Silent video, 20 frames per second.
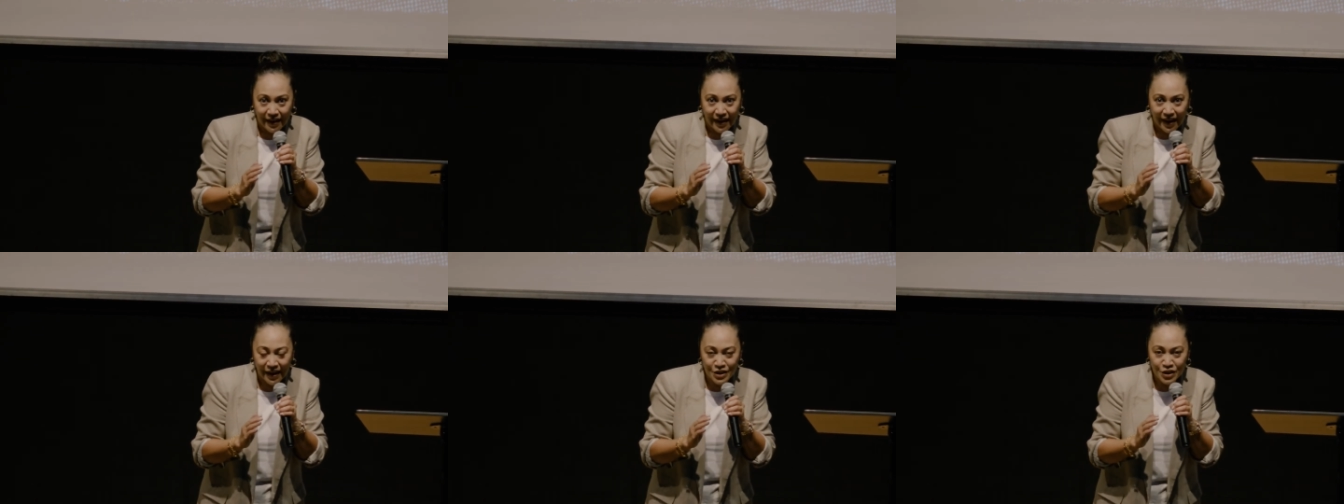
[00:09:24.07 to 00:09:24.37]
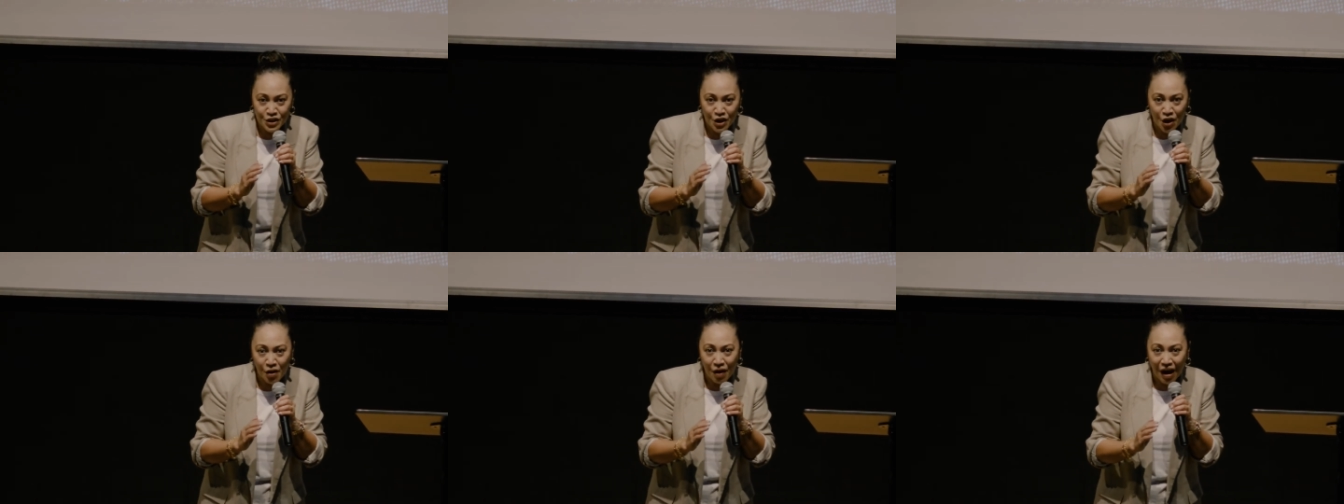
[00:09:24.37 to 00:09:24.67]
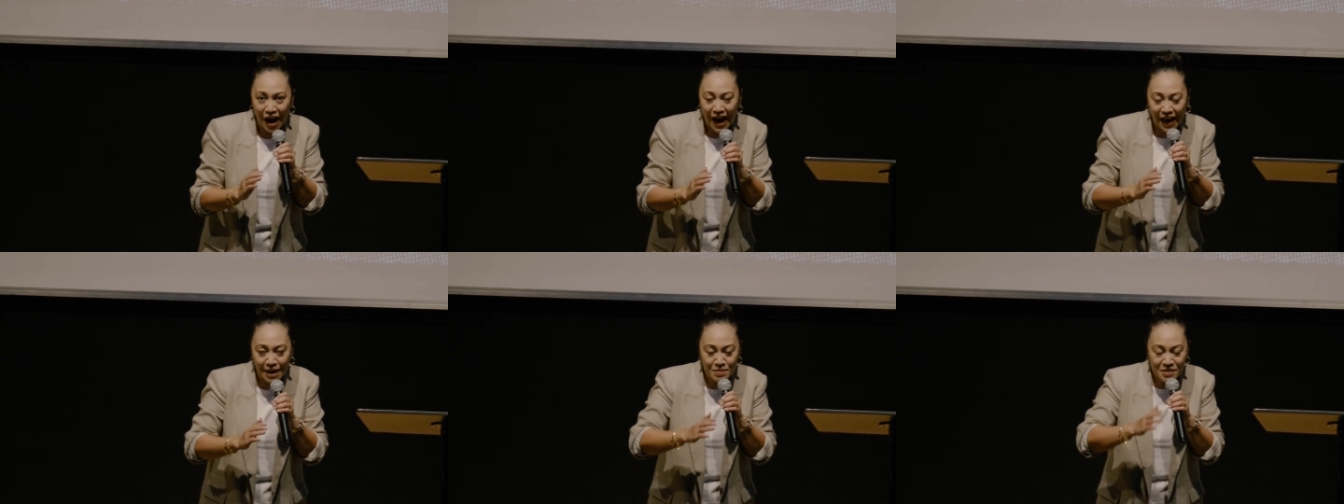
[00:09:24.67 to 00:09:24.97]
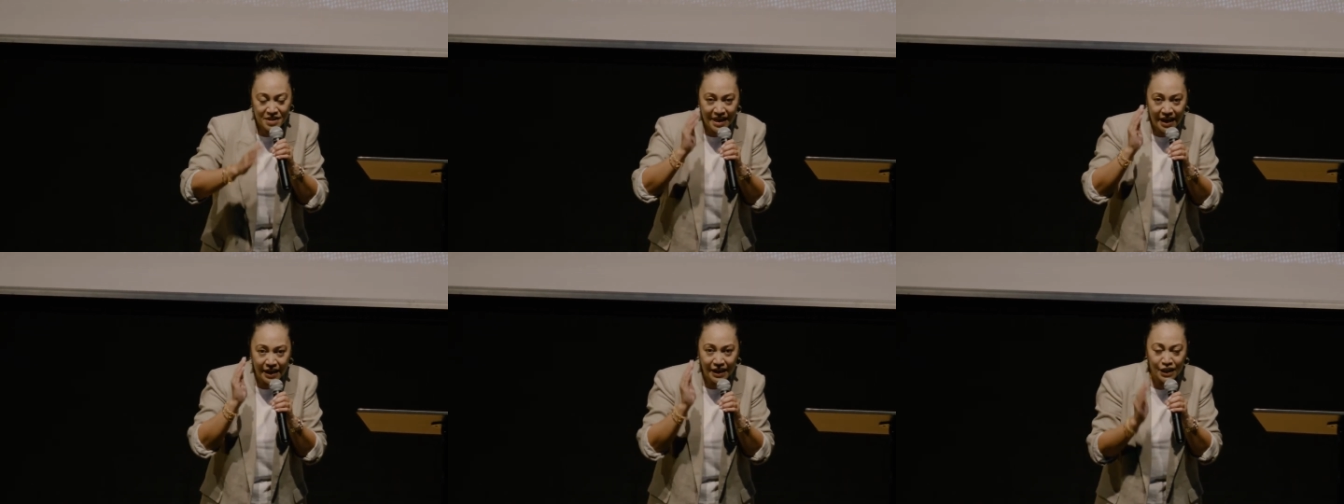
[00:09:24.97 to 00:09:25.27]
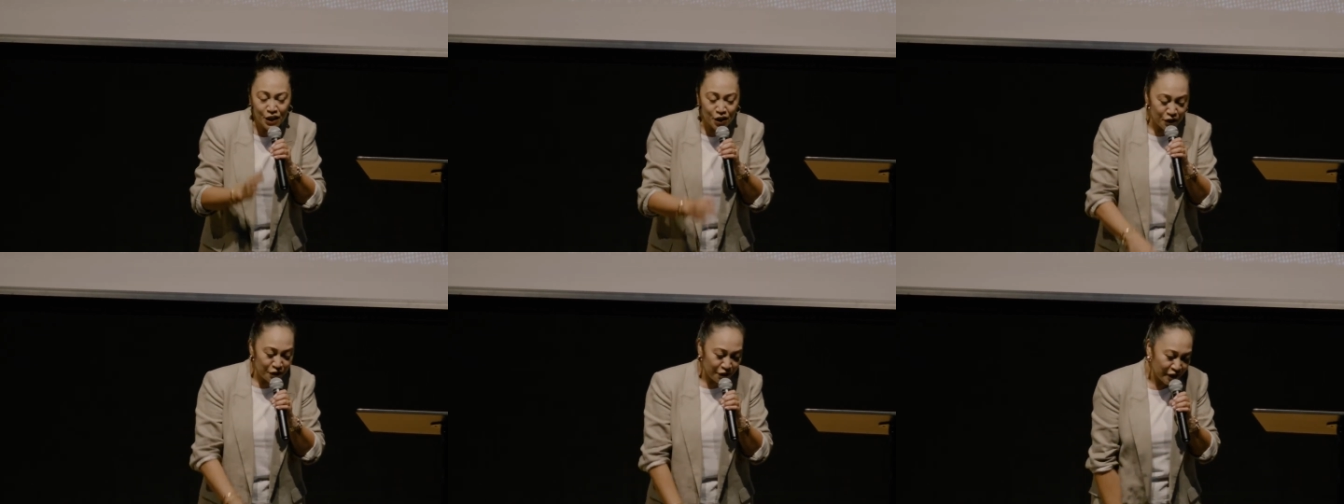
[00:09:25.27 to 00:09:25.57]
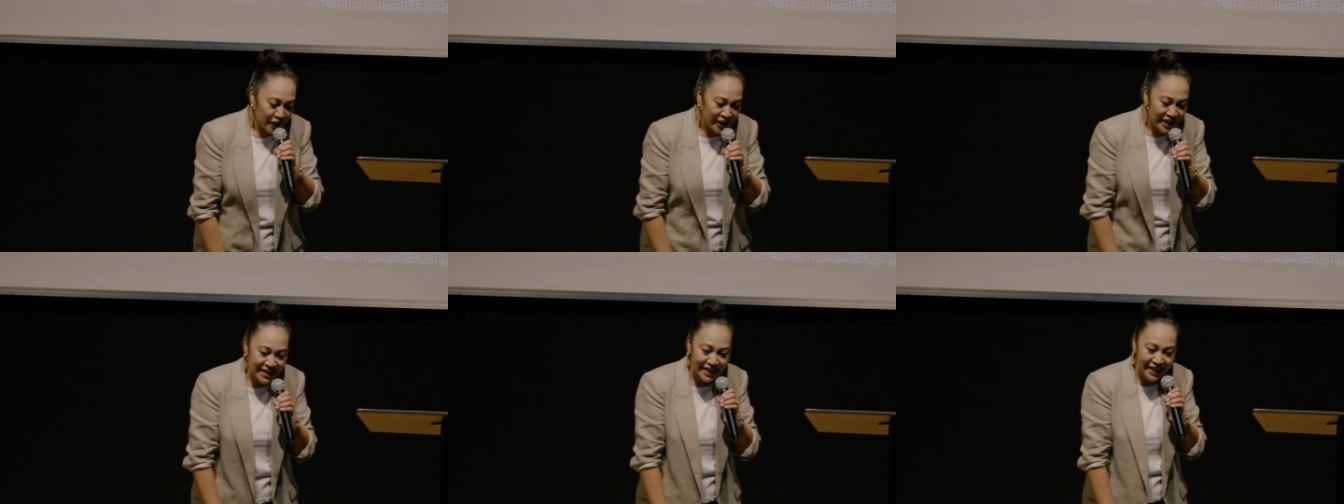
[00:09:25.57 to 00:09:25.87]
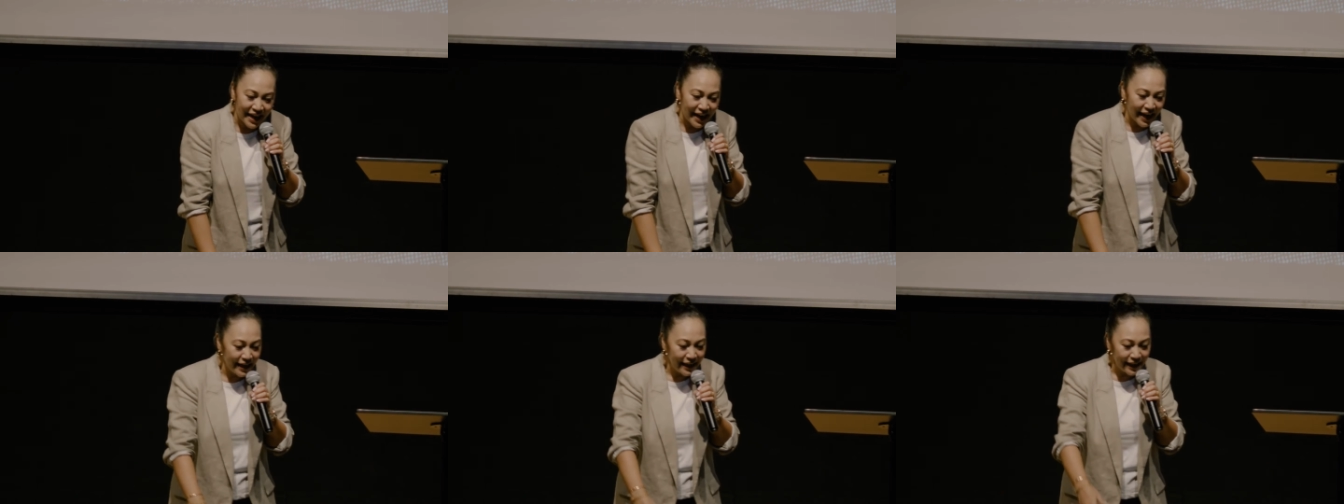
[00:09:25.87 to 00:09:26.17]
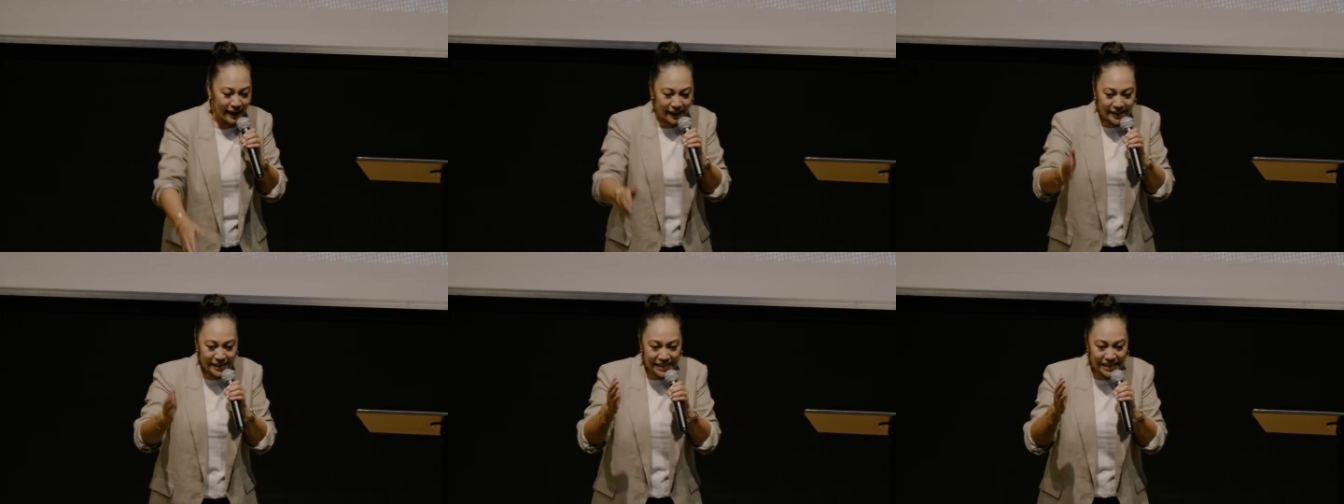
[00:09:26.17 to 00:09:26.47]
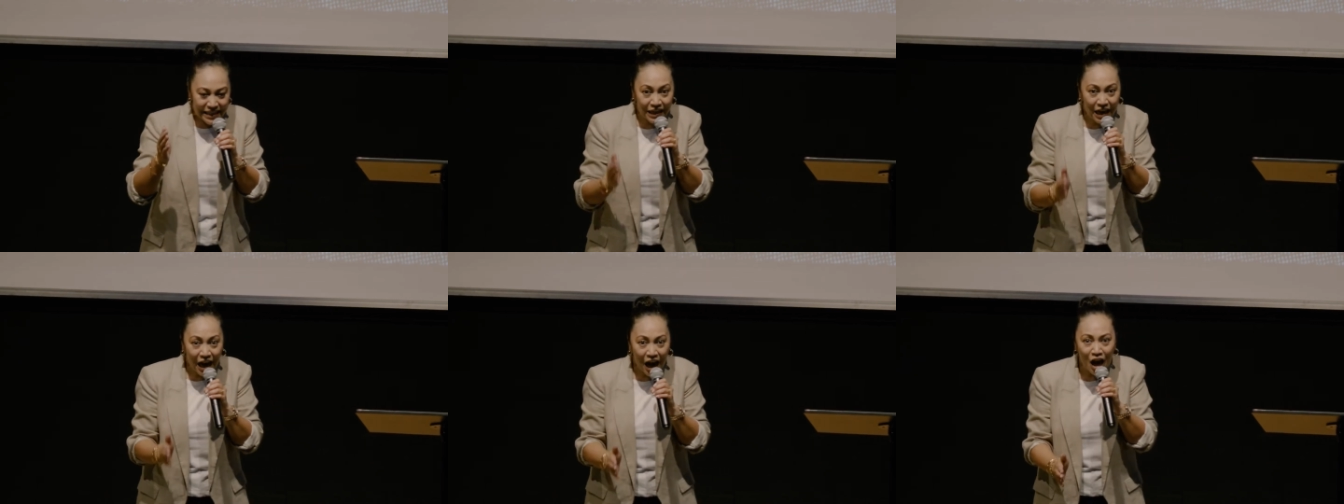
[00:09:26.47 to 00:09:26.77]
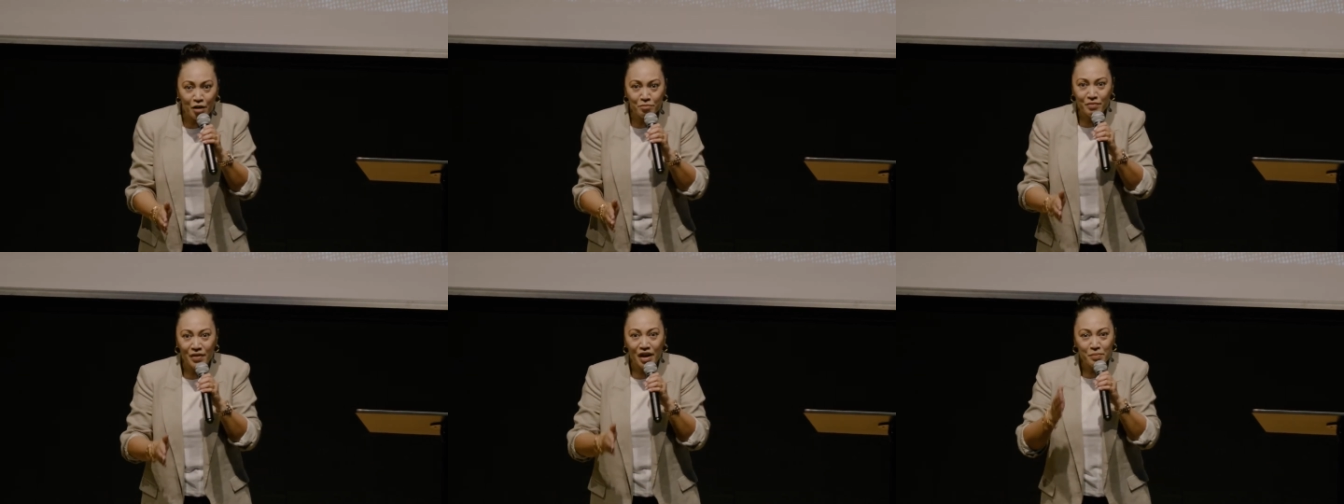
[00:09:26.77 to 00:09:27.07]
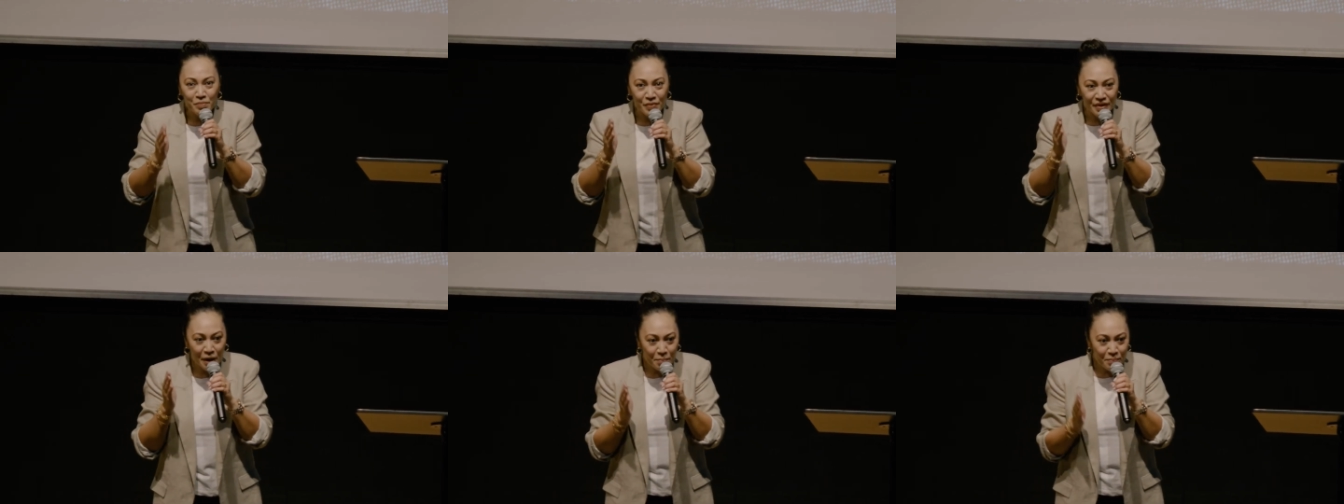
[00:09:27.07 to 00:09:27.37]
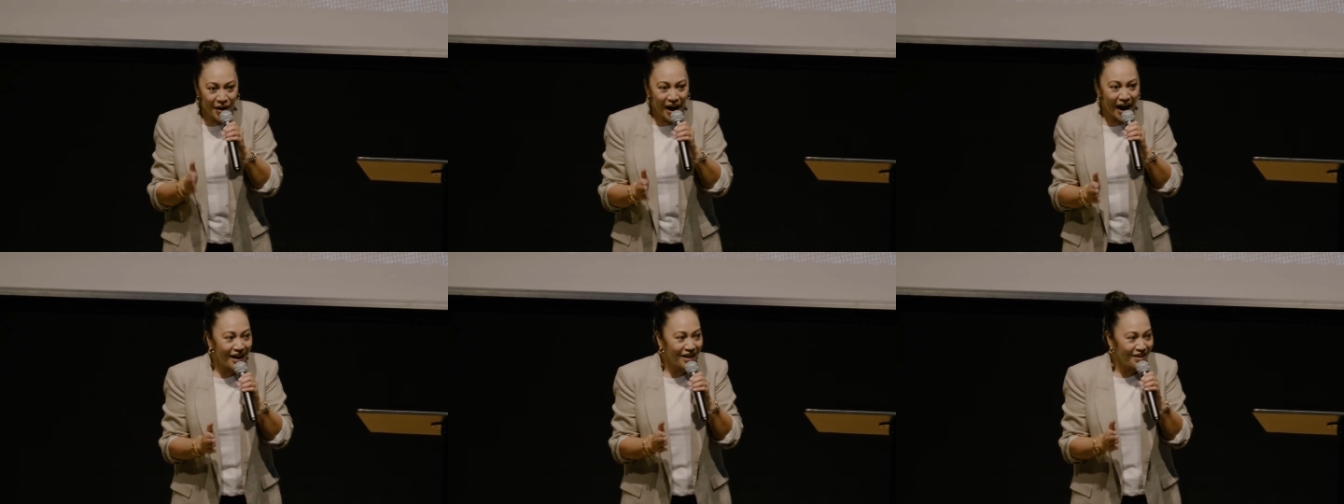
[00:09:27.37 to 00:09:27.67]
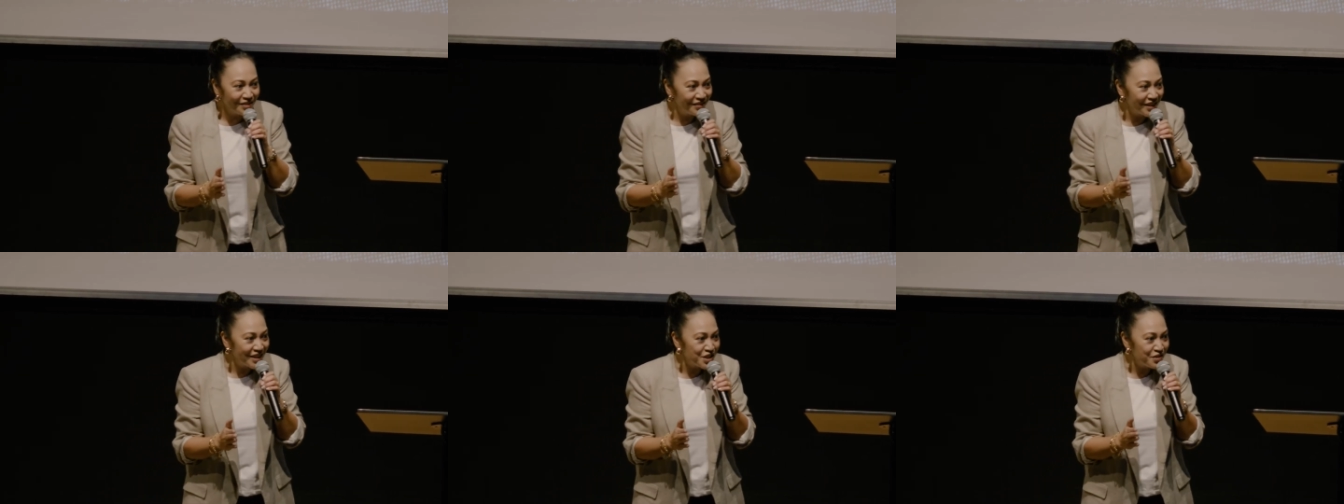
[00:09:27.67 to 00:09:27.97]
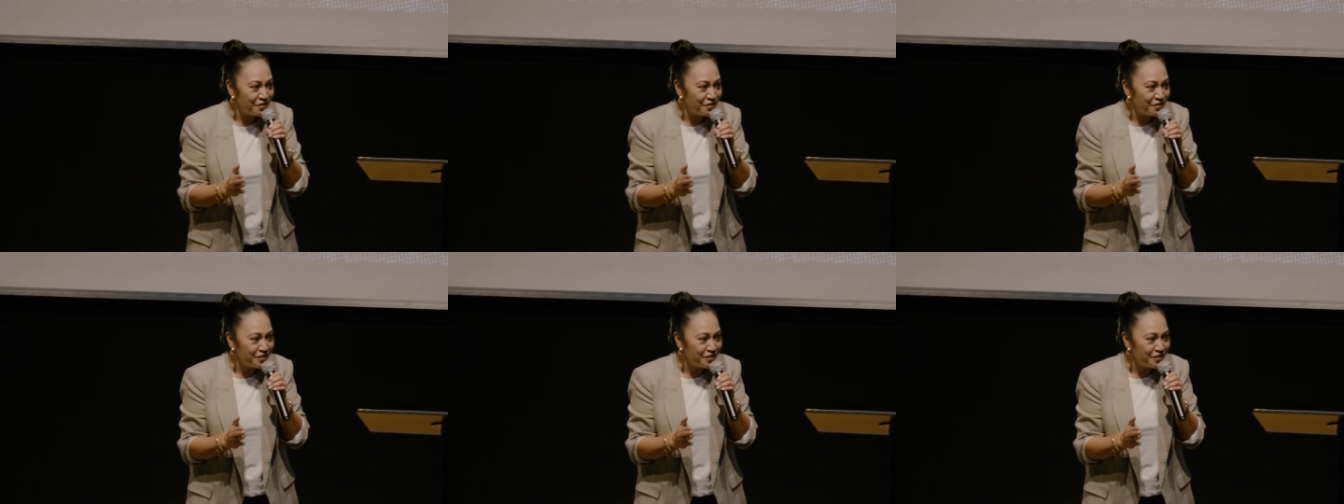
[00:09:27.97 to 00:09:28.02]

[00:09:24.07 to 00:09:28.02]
And so I'm setting you free today. Come, be a part of this